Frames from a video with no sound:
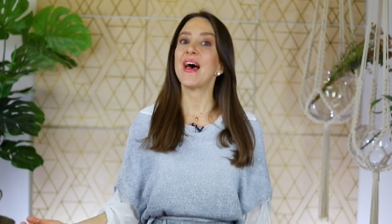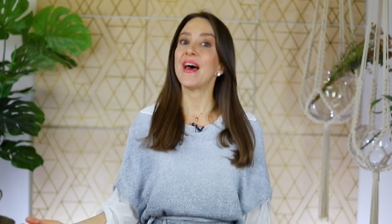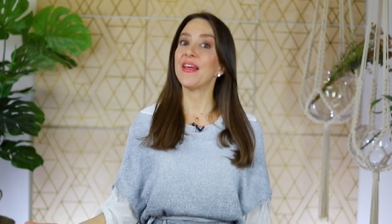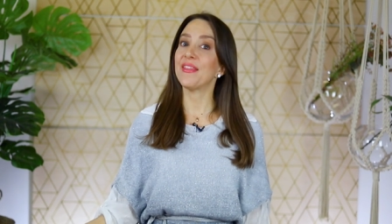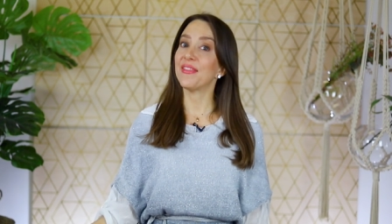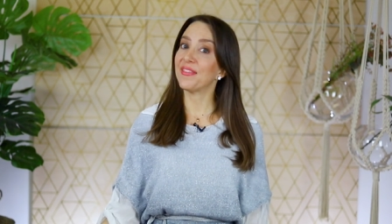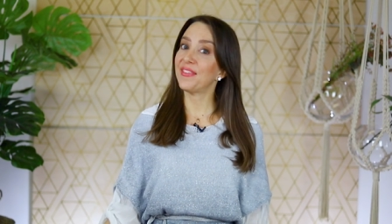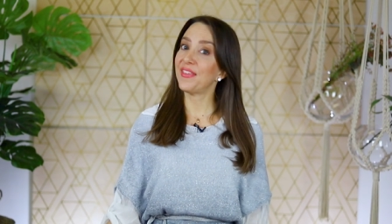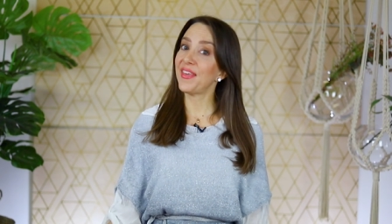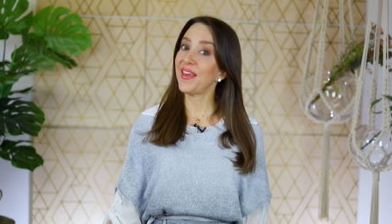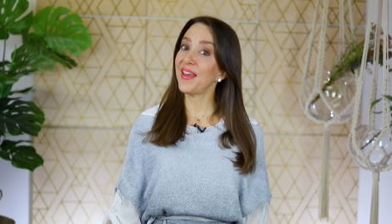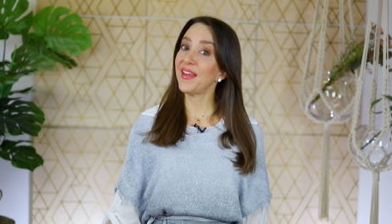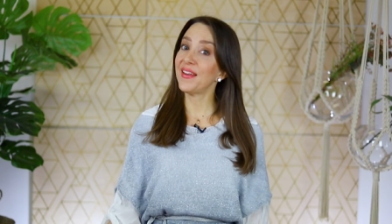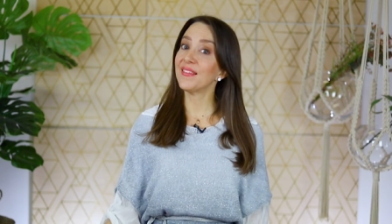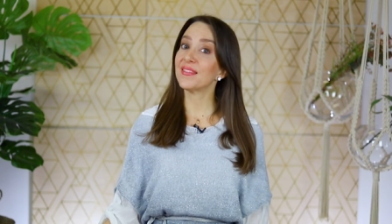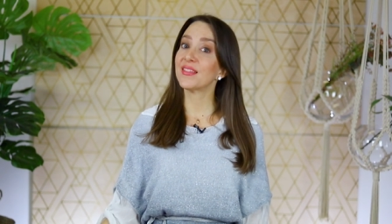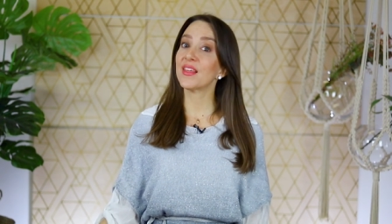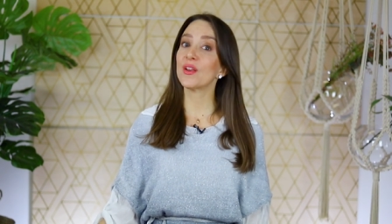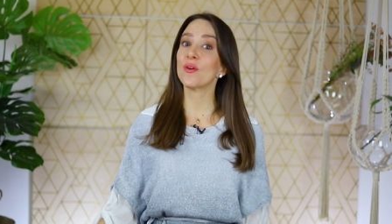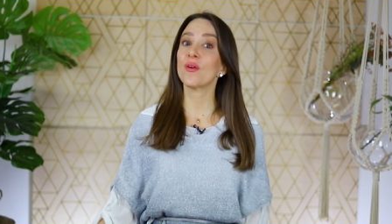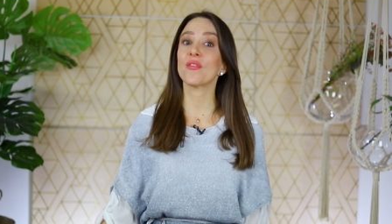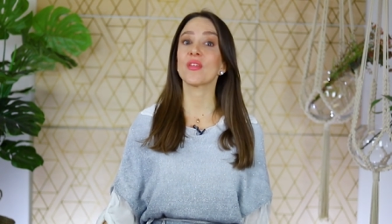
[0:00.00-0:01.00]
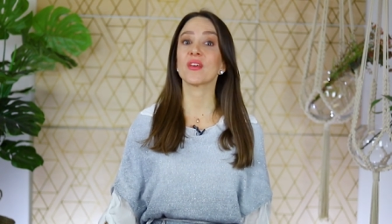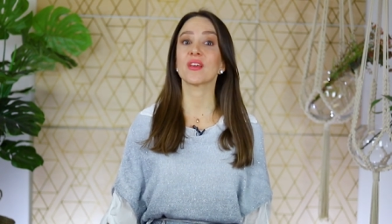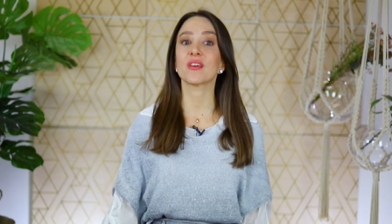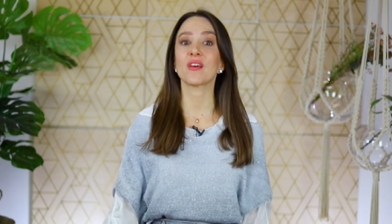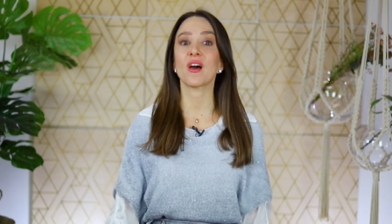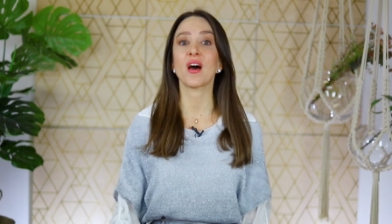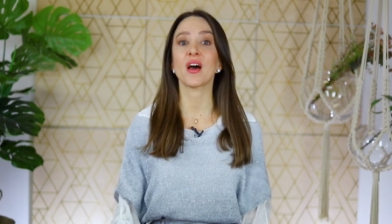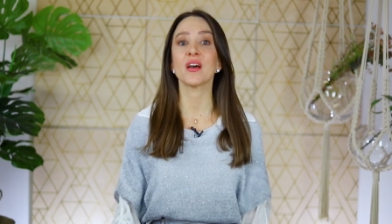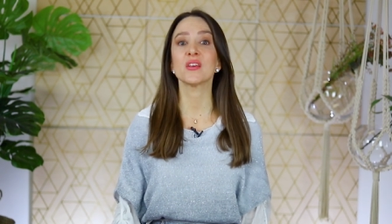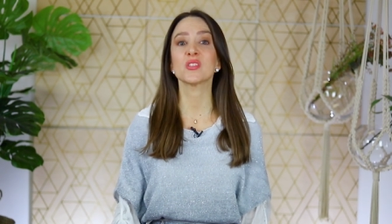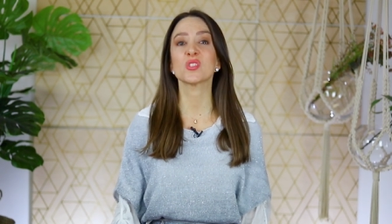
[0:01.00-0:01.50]
And then there are the
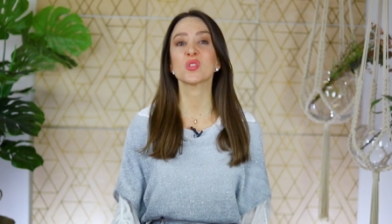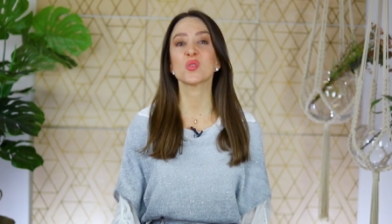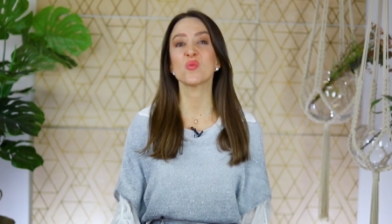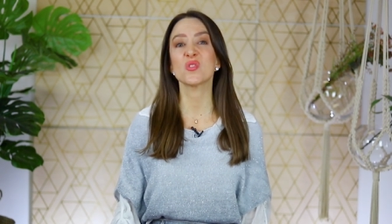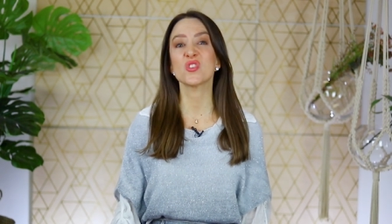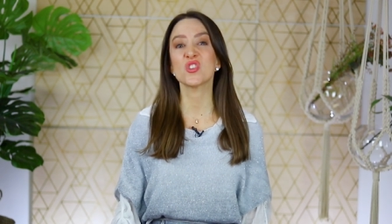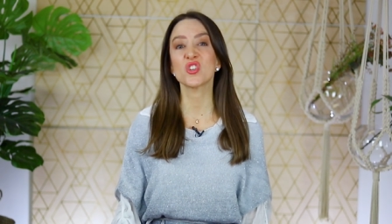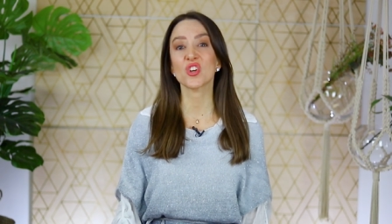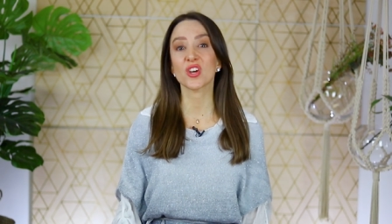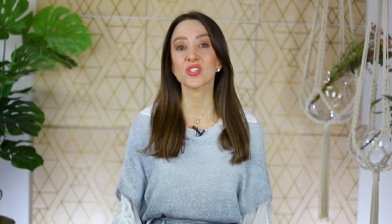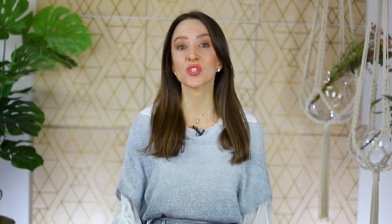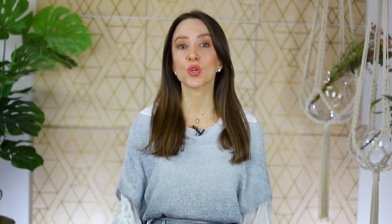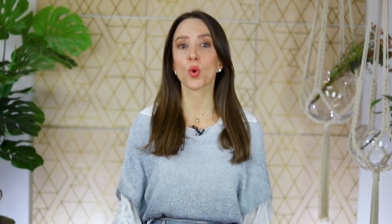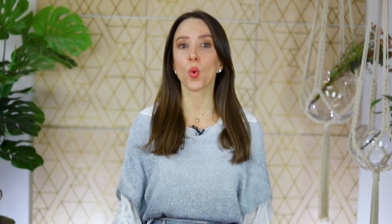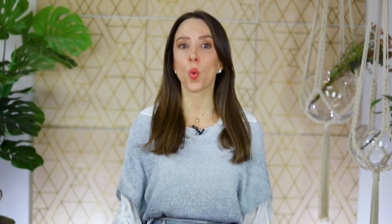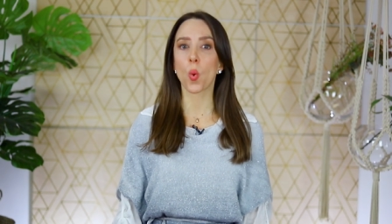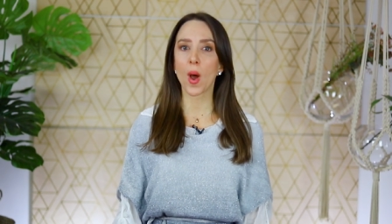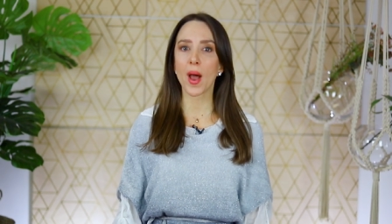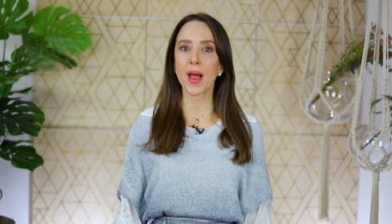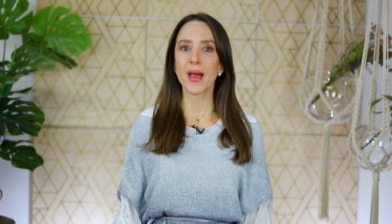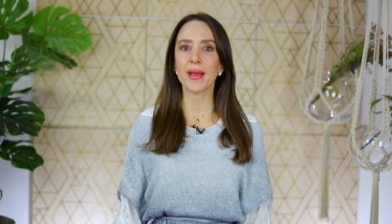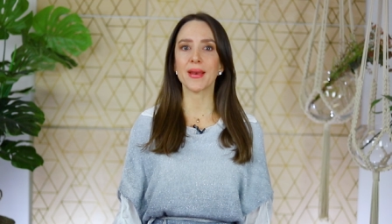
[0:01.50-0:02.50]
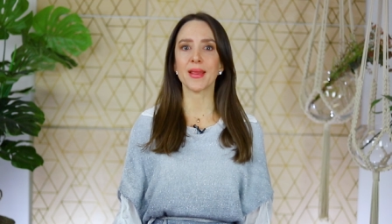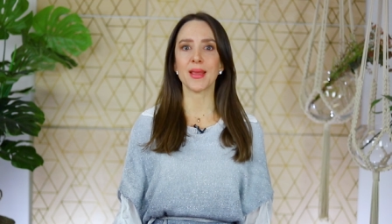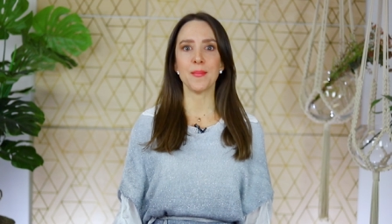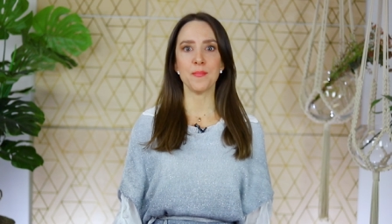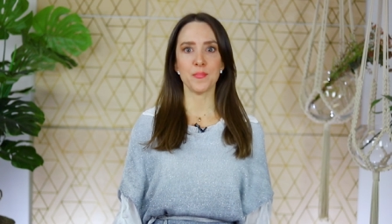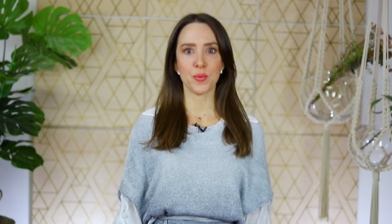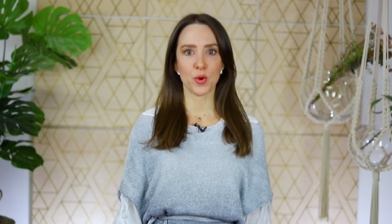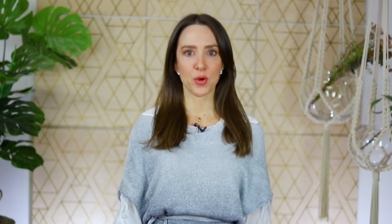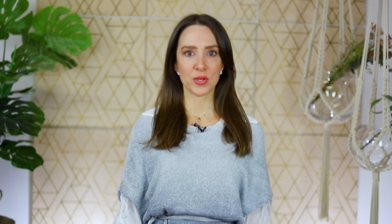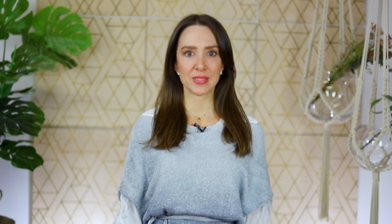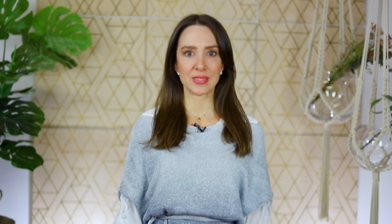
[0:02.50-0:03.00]
guys who are just quiet
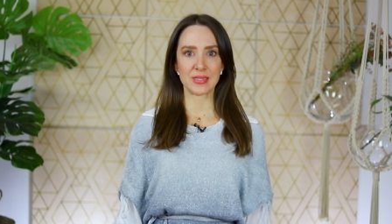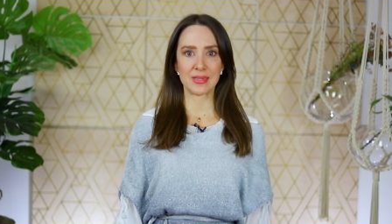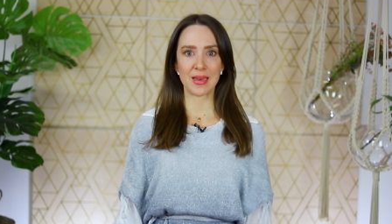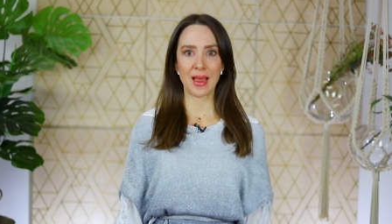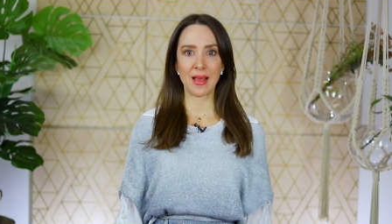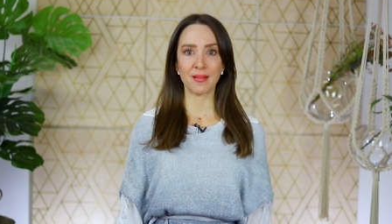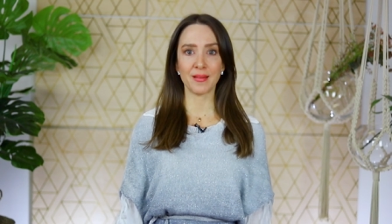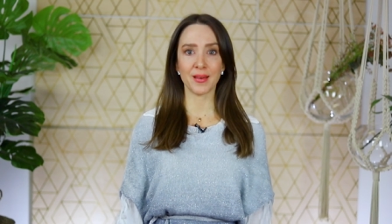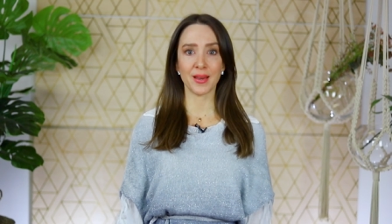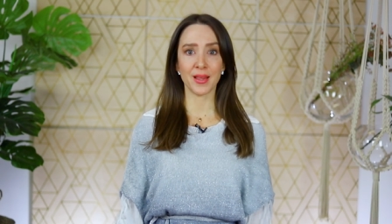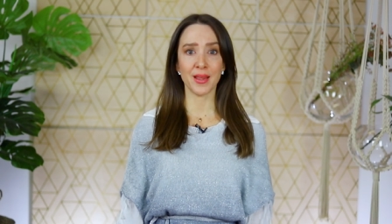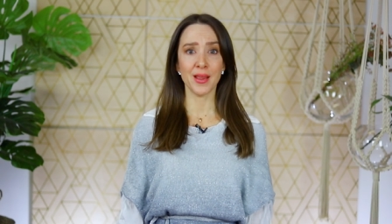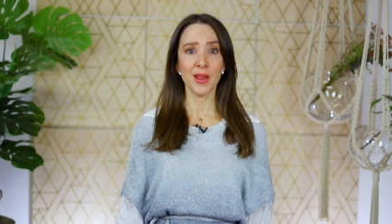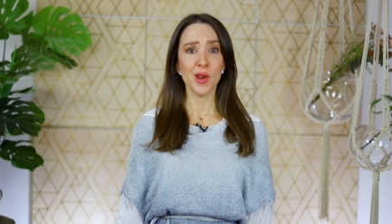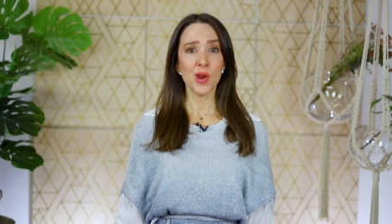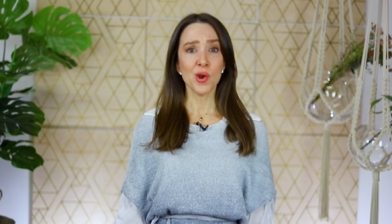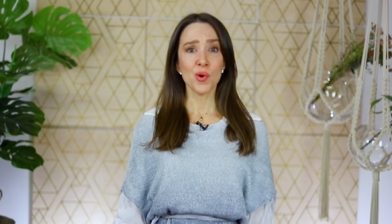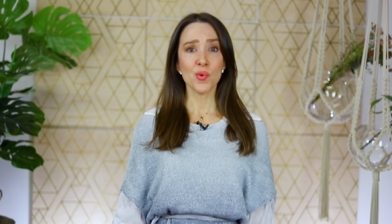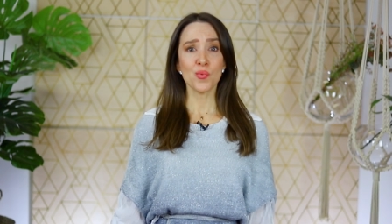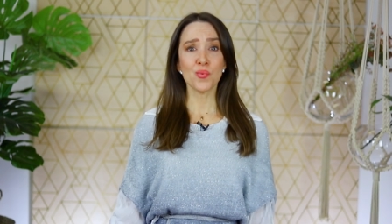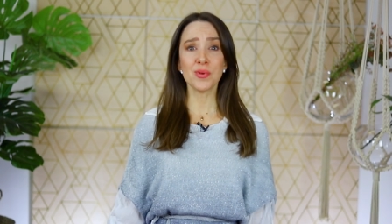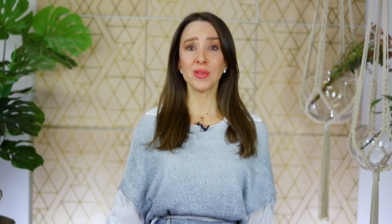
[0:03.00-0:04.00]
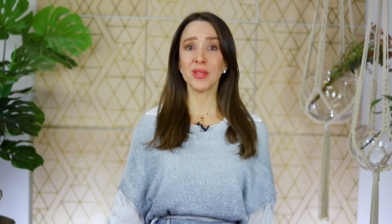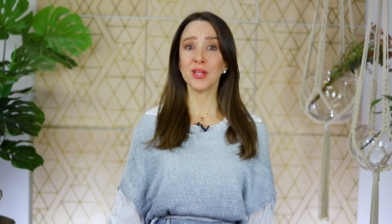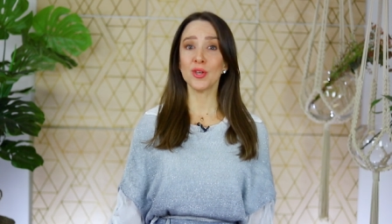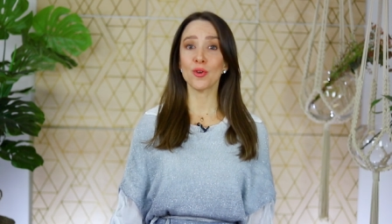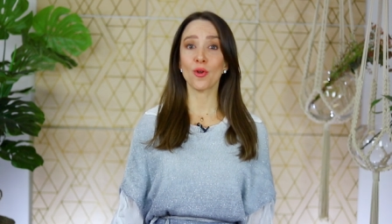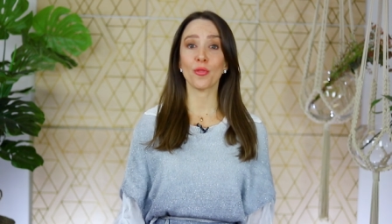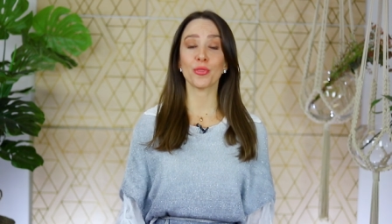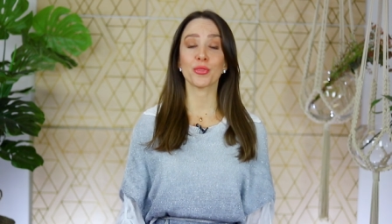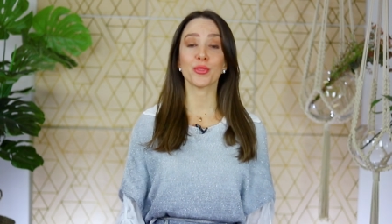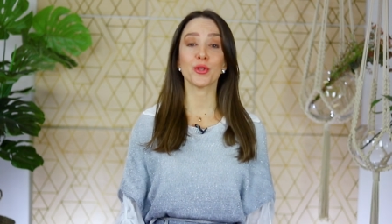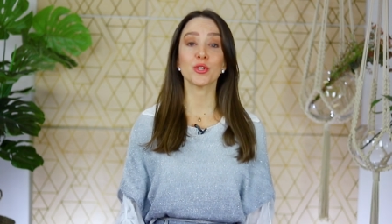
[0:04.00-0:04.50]
in personality, really
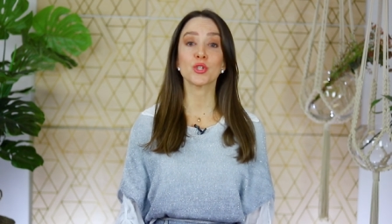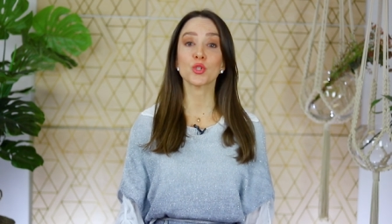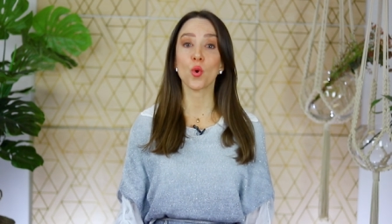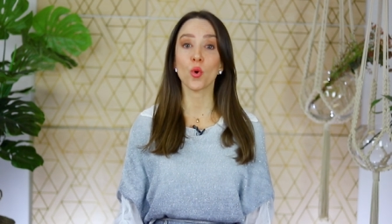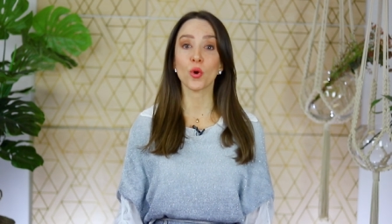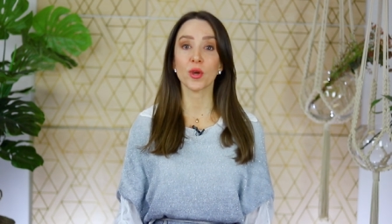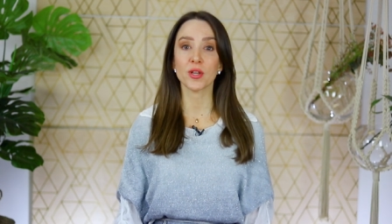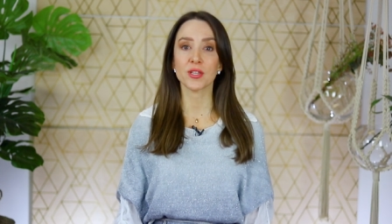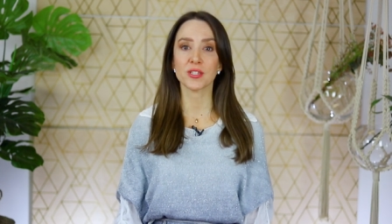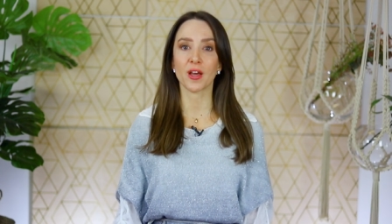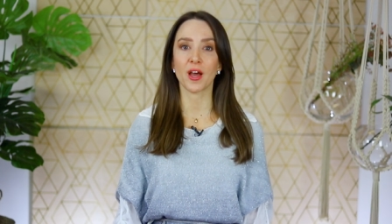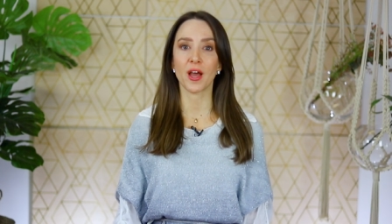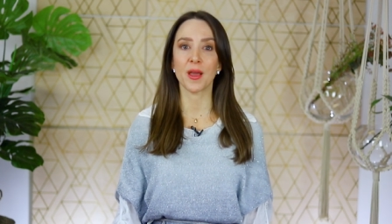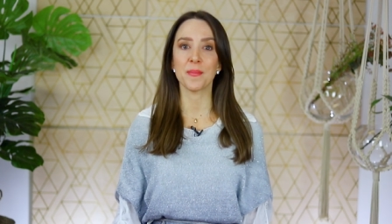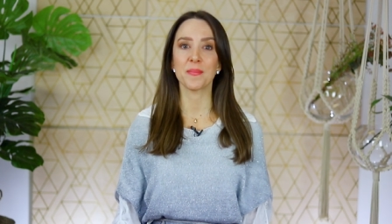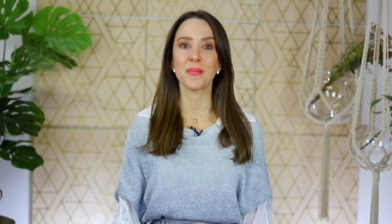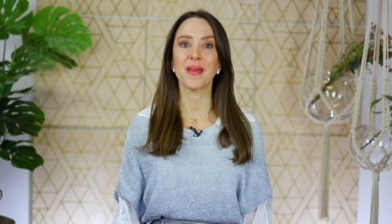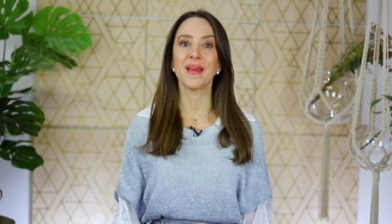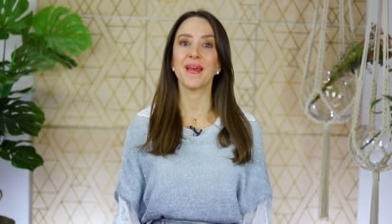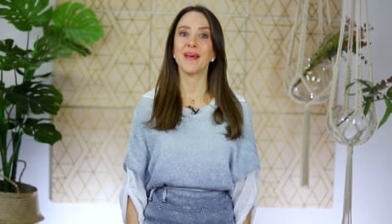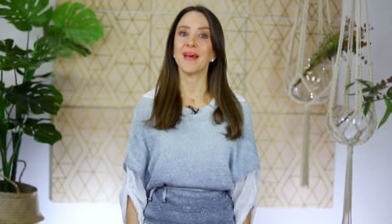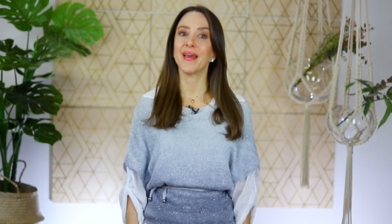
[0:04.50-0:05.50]
not the talker type.